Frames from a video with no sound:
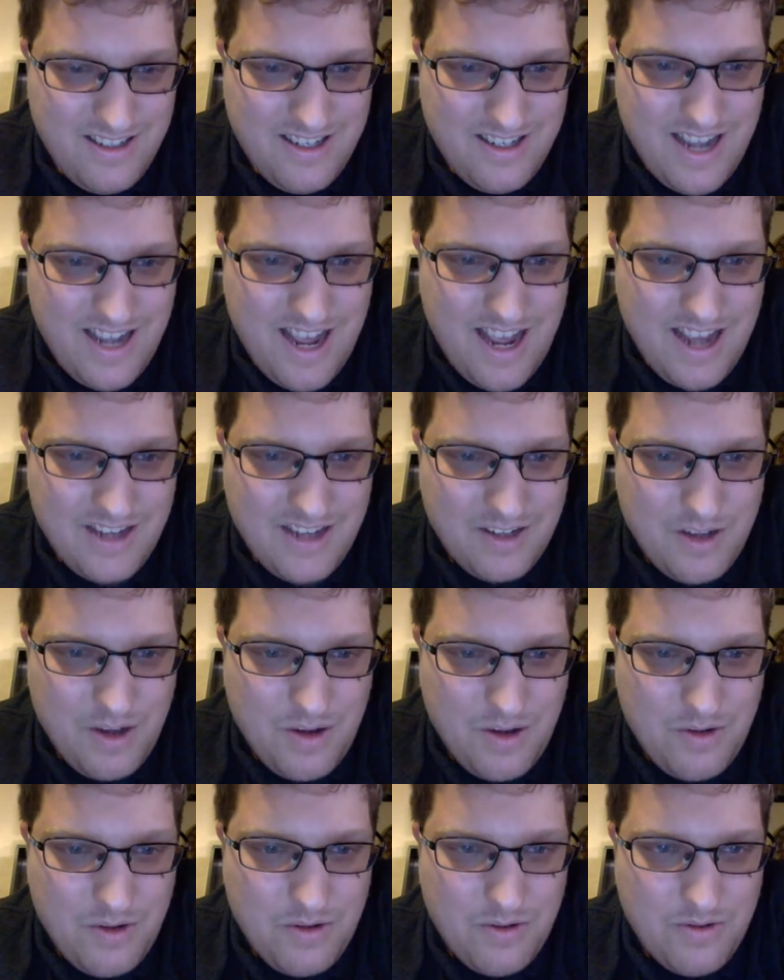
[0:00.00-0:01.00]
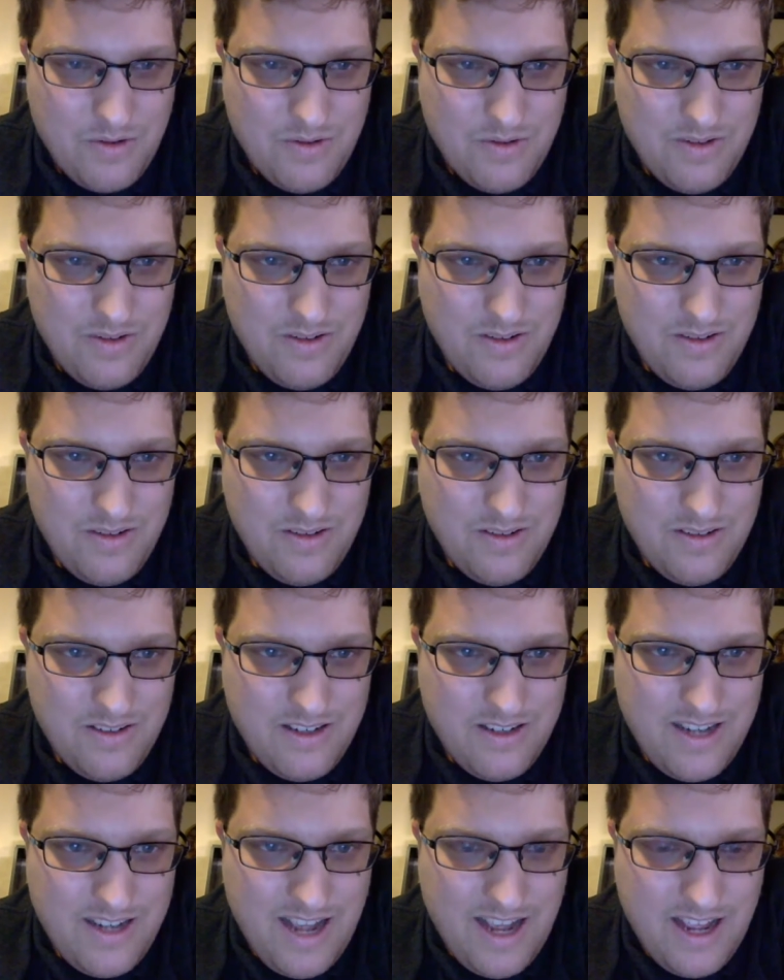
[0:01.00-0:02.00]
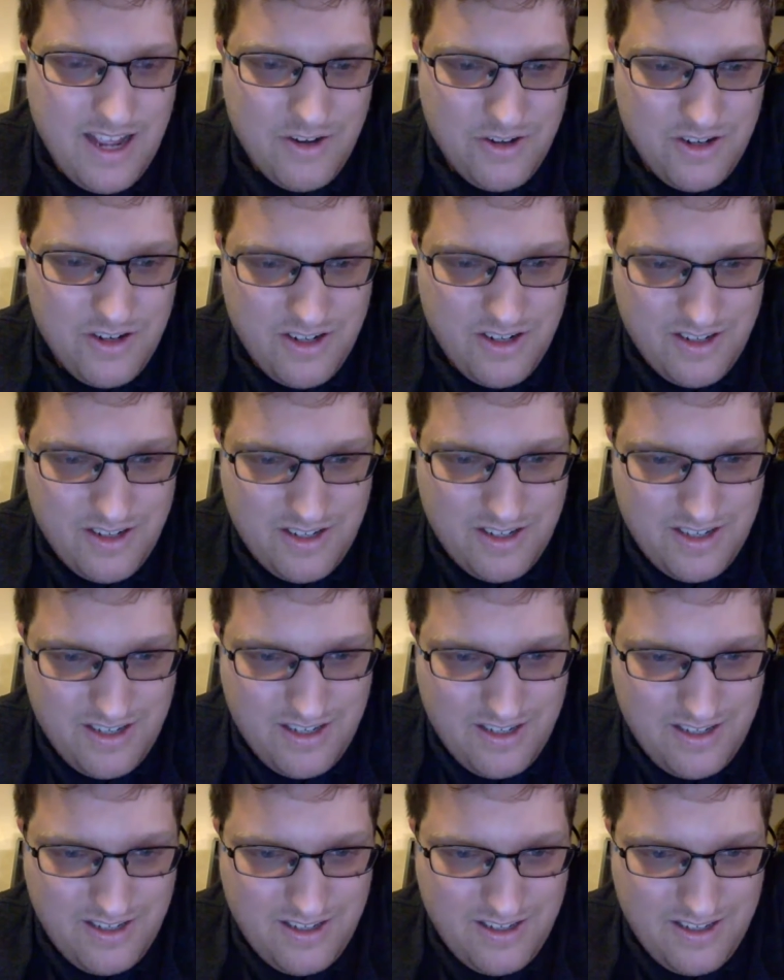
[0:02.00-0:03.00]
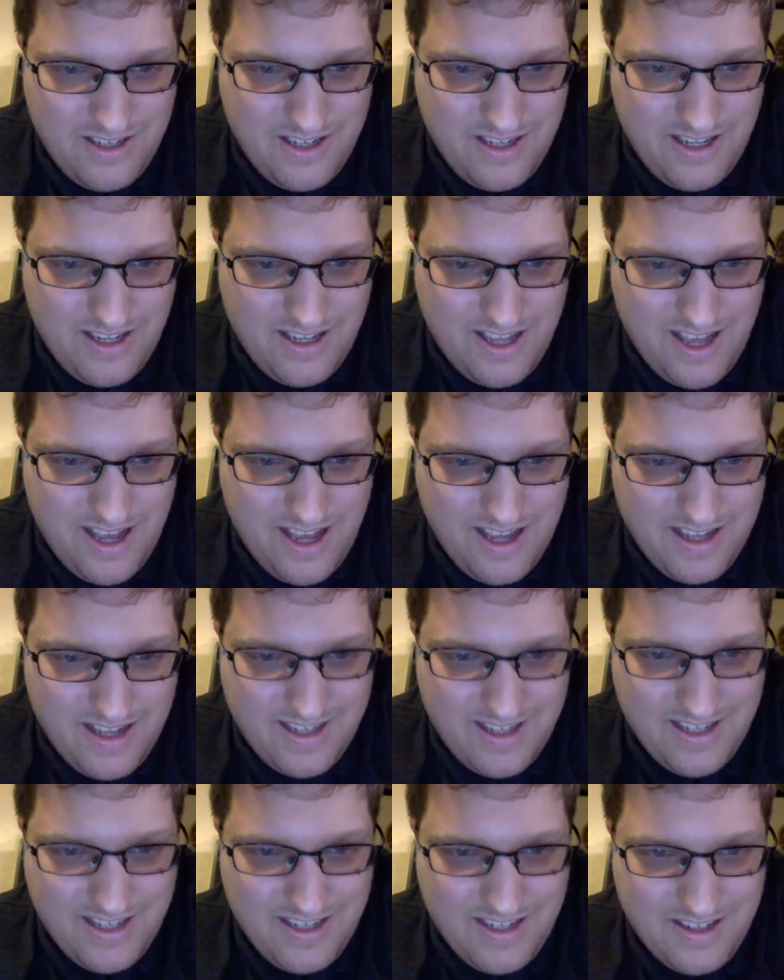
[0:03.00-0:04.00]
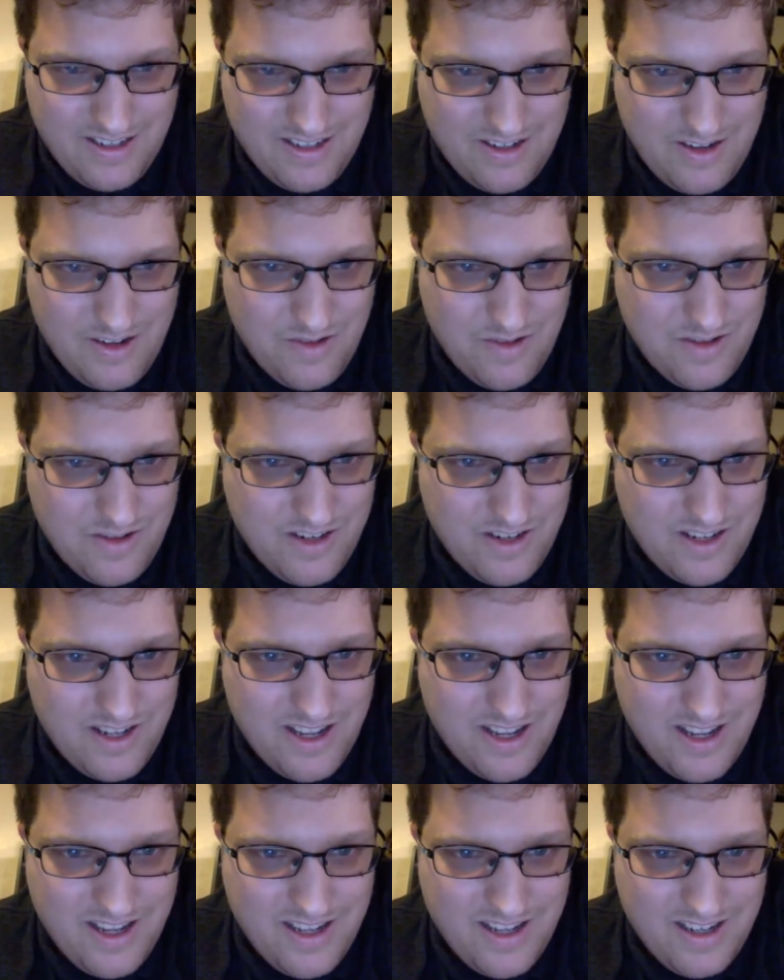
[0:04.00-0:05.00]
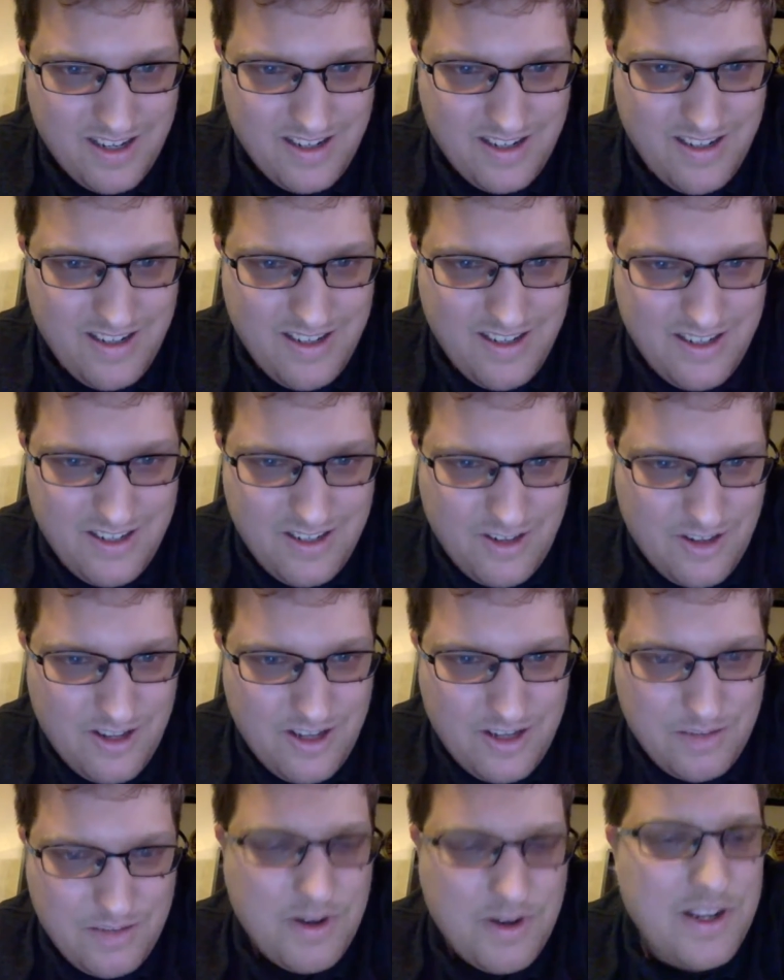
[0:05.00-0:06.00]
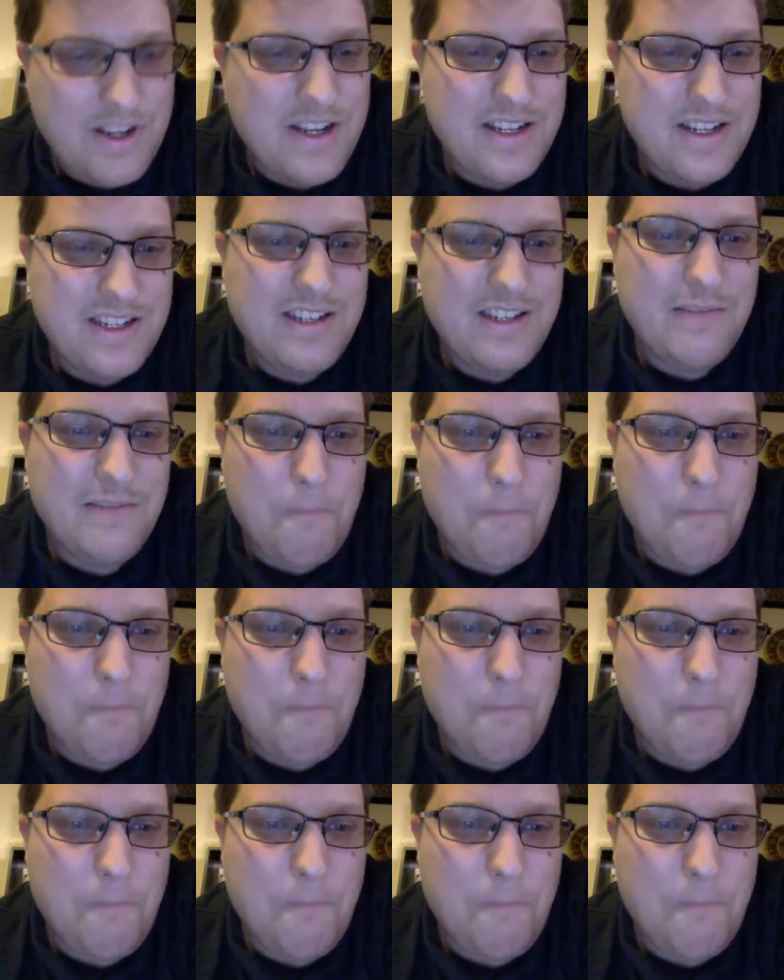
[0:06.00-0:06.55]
tan, tangent, secant, and cosecant. So that's pretty easy.